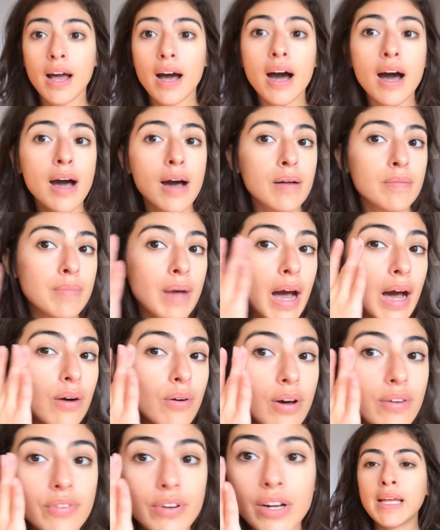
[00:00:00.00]

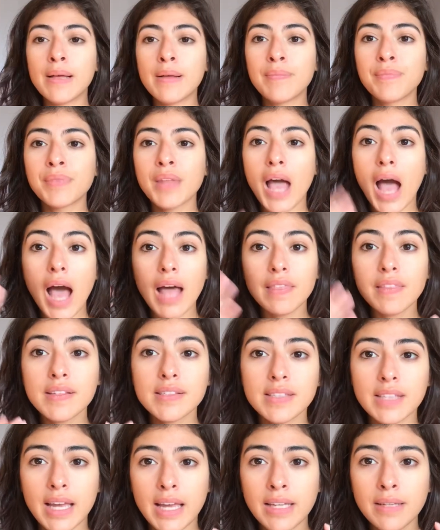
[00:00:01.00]
However, on the
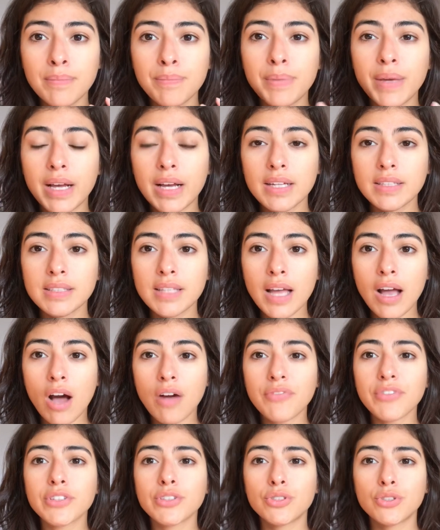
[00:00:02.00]
skin, because they
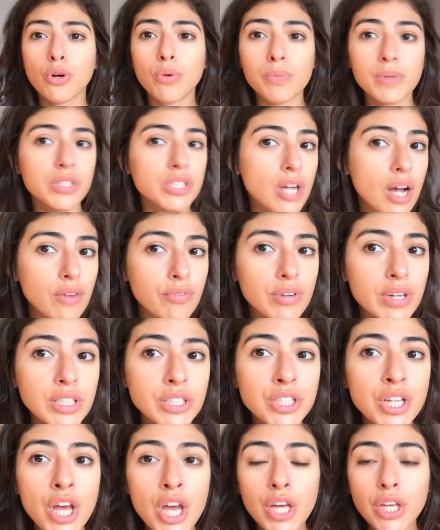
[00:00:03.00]
offer so much
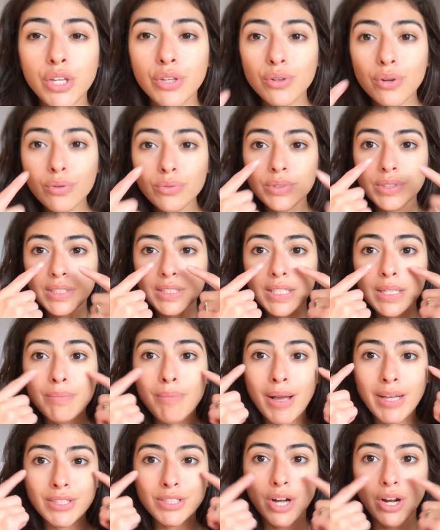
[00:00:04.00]
coverage, you don't see
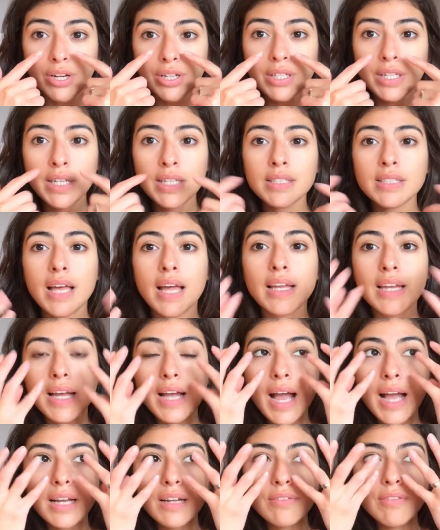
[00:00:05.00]
my darkness, and
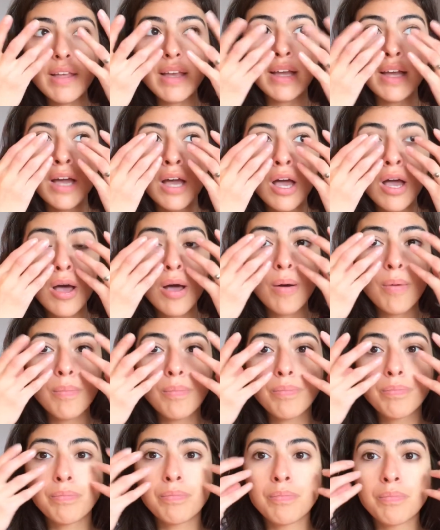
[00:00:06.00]
it kind of
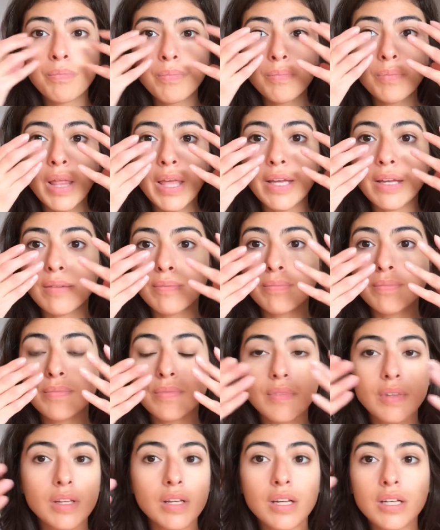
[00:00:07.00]
like
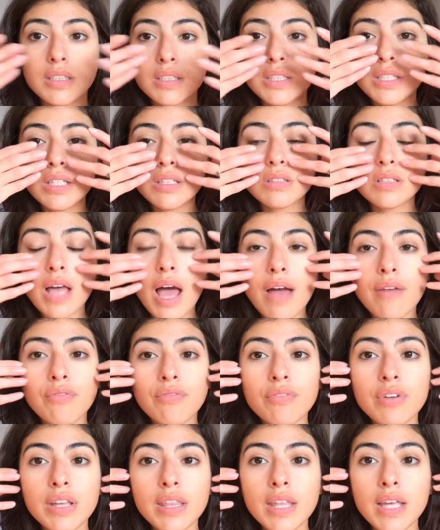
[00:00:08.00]
conceals
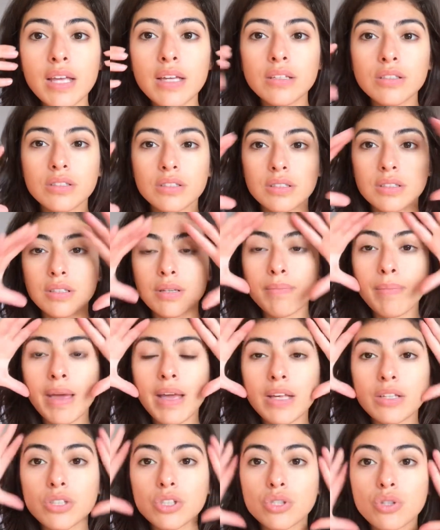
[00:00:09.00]
everything to
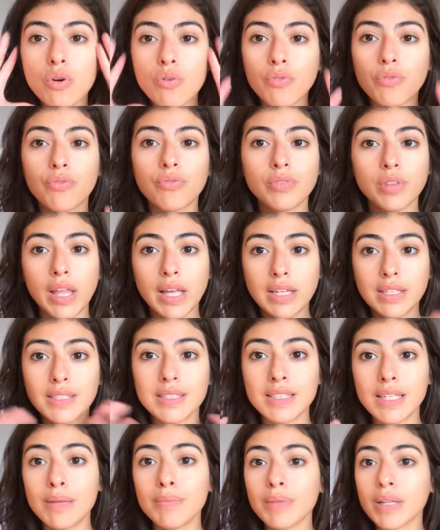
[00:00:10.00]
make it so like
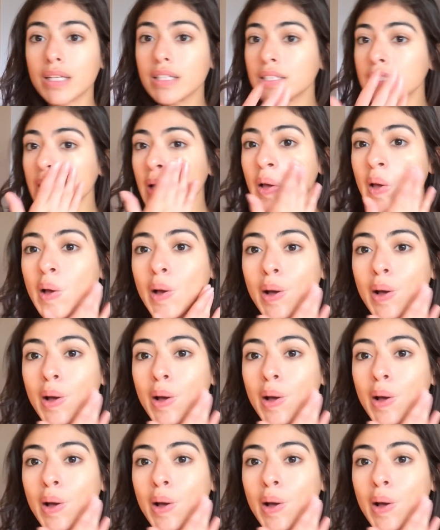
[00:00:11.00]
seamless.